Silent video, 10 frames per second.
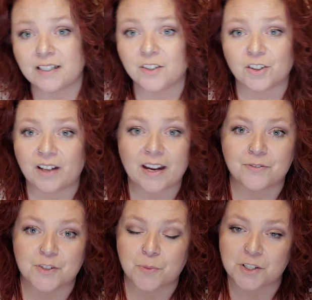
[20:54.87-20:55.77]
in your life
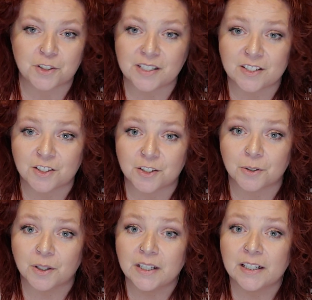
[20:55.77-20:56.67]
is what you need to
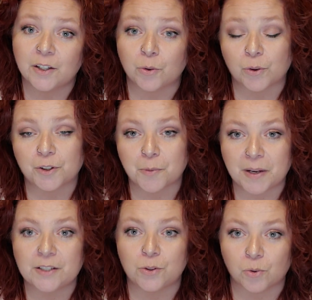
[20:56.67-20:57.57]
do in order to
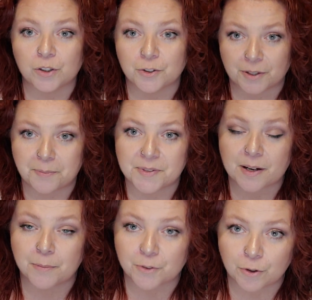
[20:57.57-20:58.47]
make your dreams
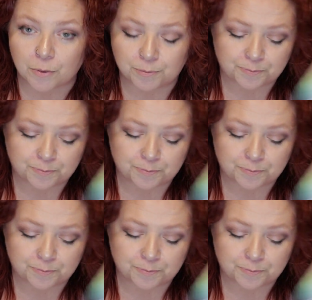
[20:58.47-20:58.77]
come true.